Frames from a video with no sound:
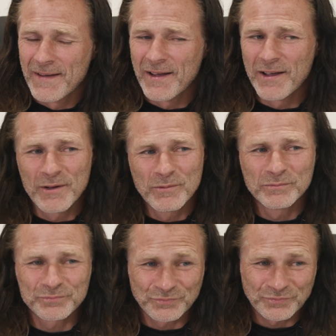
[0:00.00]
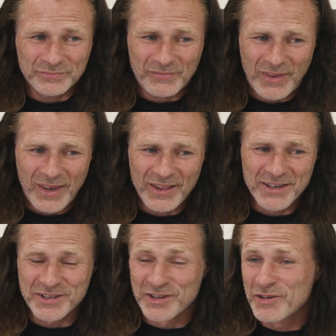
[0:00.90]

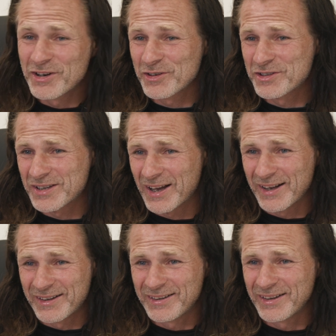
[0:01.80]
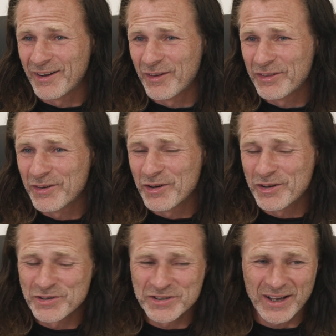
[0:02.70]
Listen, they're a good side. You know, they're a
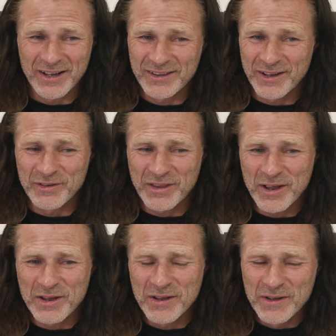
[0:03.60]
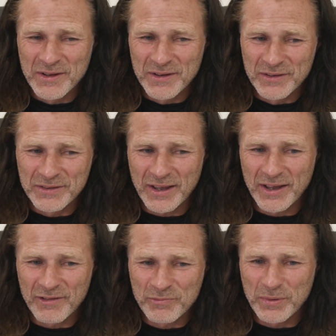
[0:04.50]
good side. They
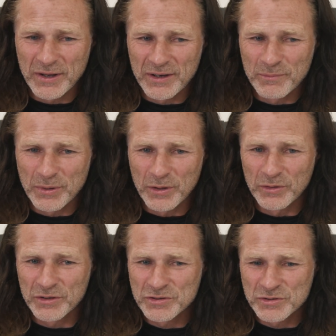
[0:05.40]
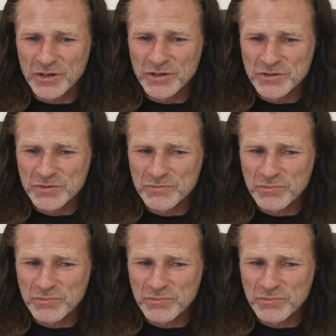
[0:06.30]
have been billed as